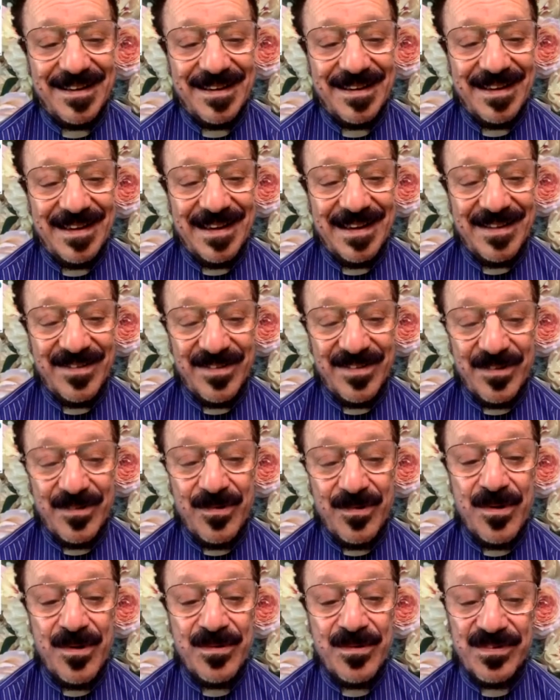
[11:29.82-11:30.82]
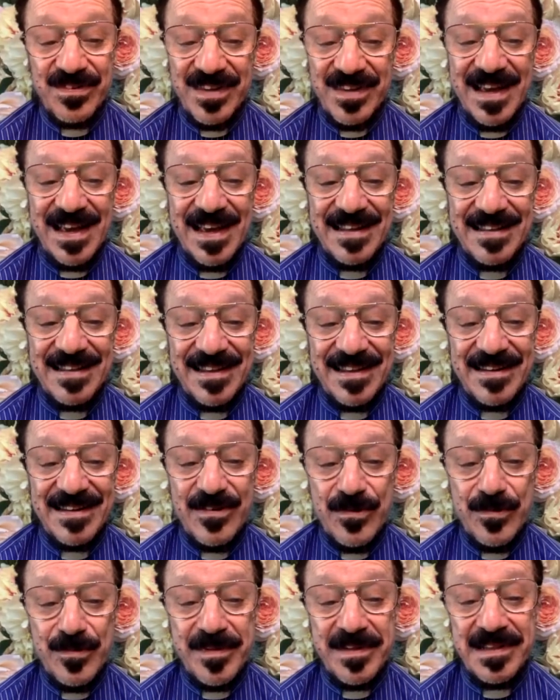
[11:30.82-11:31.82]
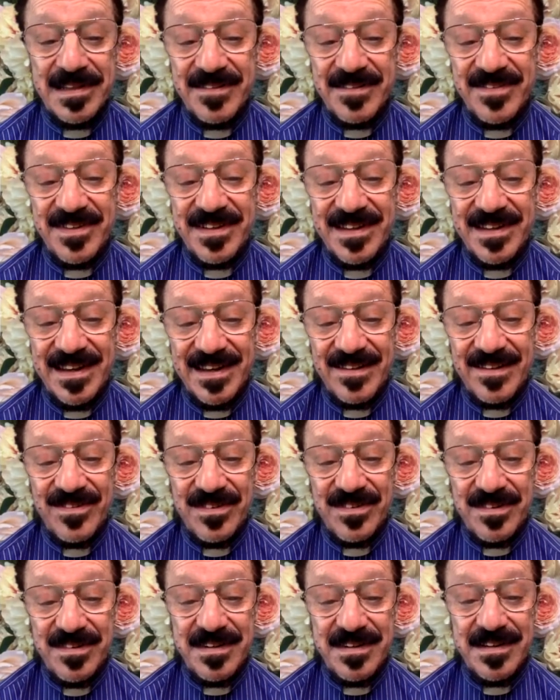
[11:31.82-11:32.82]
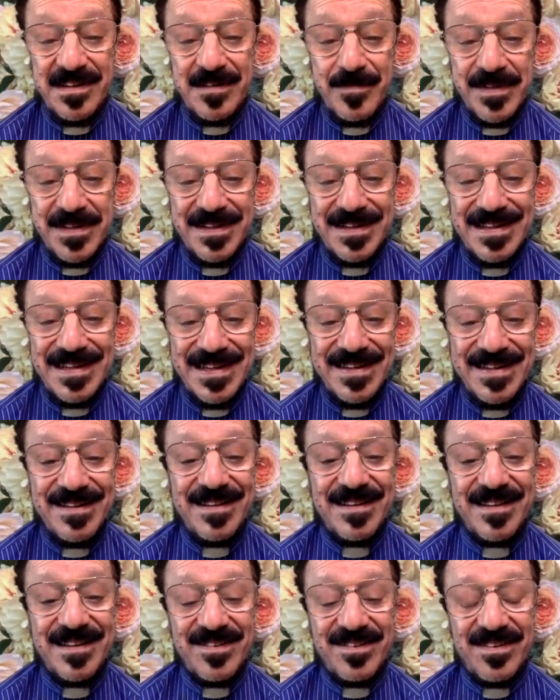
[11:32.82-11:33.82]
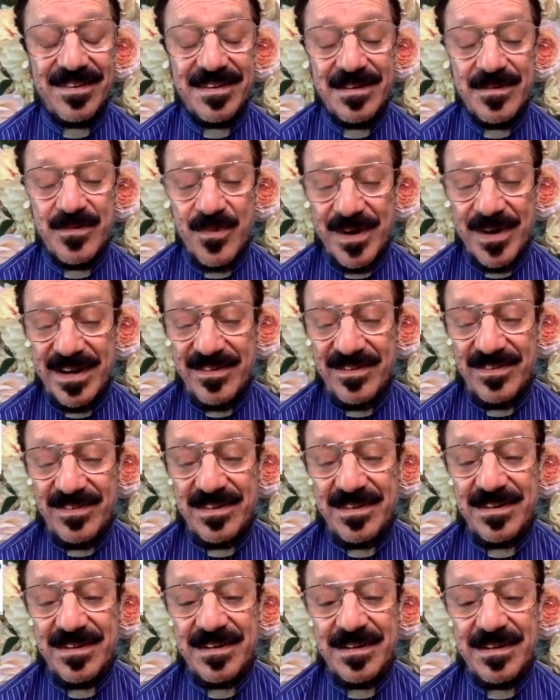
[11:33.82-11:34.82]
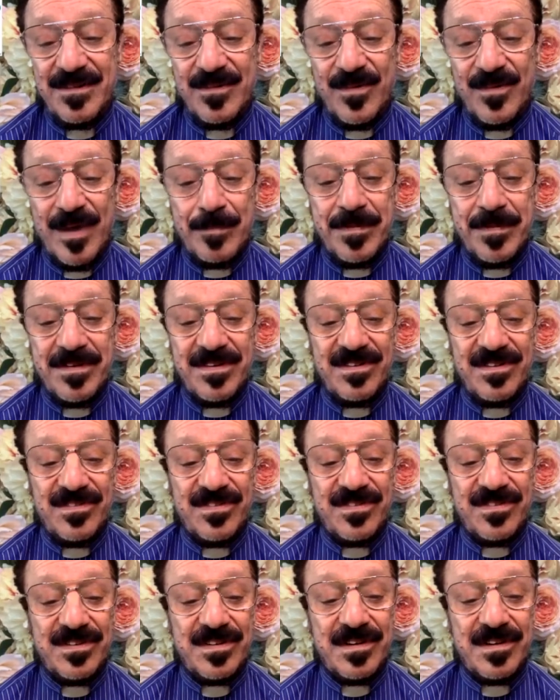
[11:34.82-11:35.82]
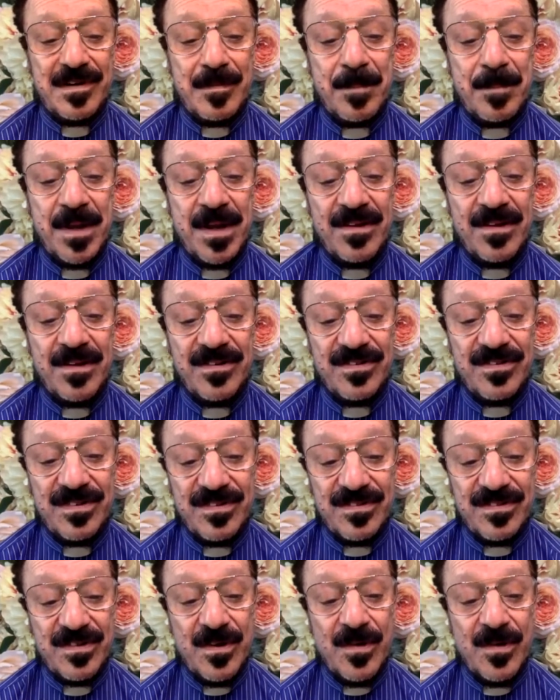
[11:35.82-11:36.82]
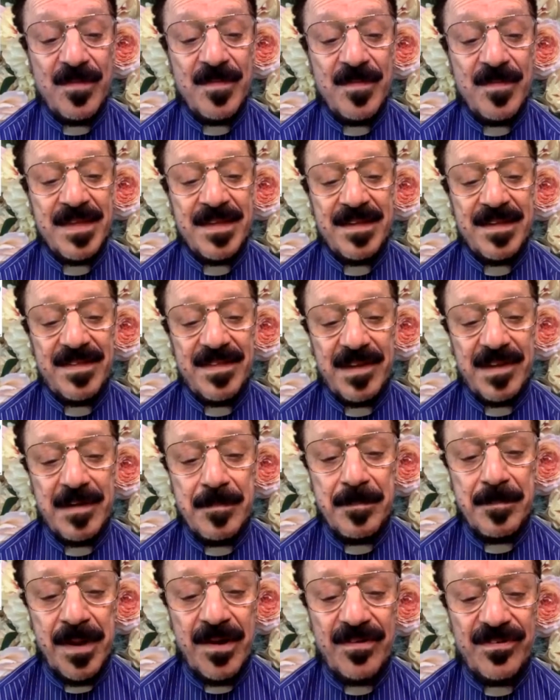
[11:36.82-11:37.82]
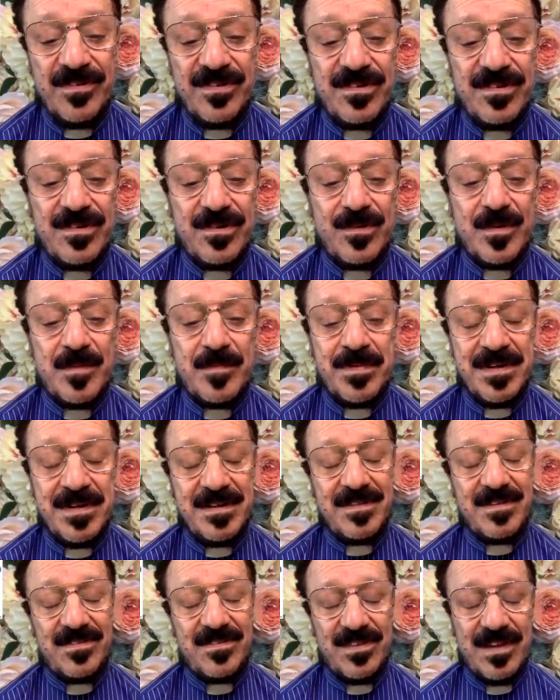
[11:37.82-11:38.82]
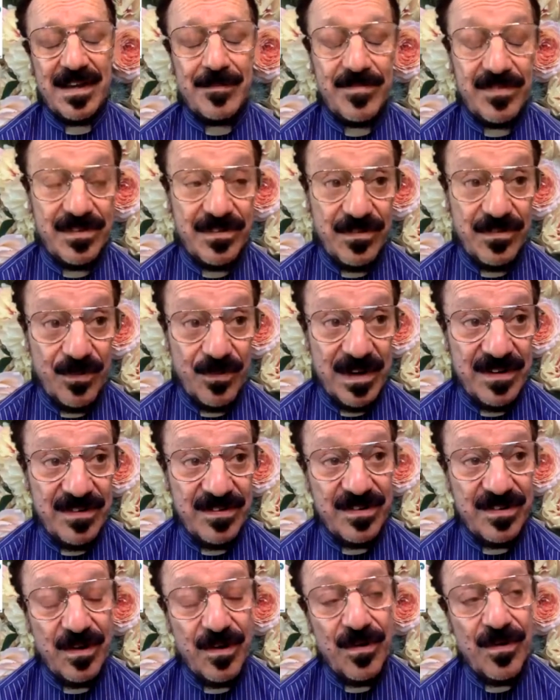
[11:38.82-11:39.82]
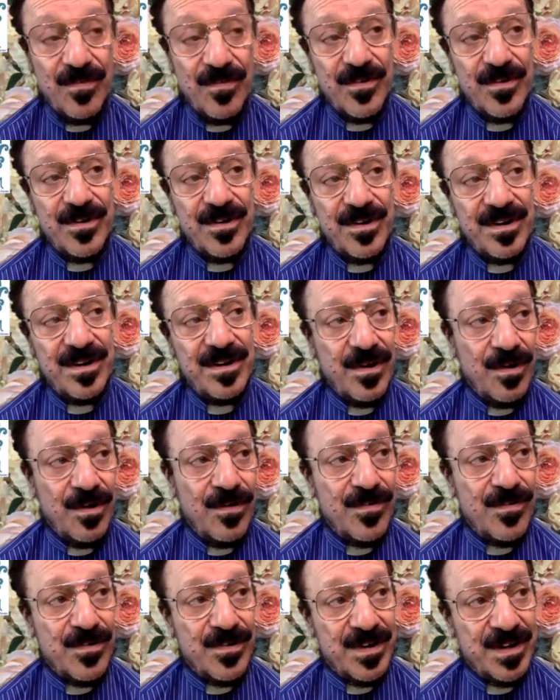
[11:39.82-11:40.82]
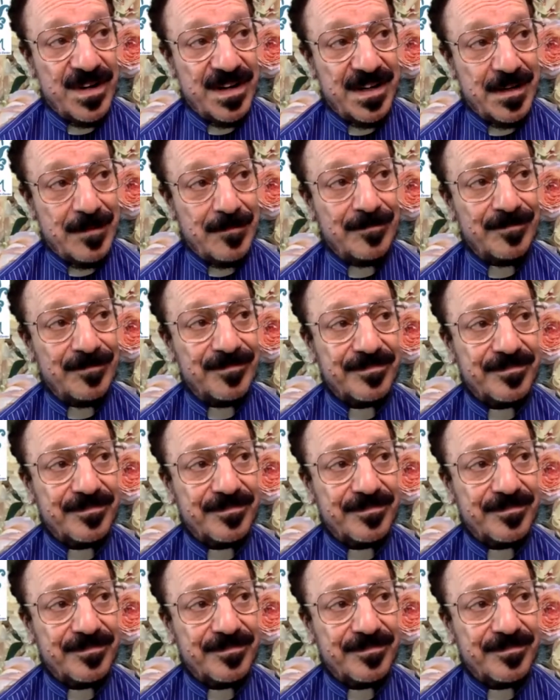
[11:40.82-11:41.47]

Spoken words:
as the quote said, that human living has indeed been needlessly wasted in repetition compulsion. So the compulsion to repeat the same situation over and over again.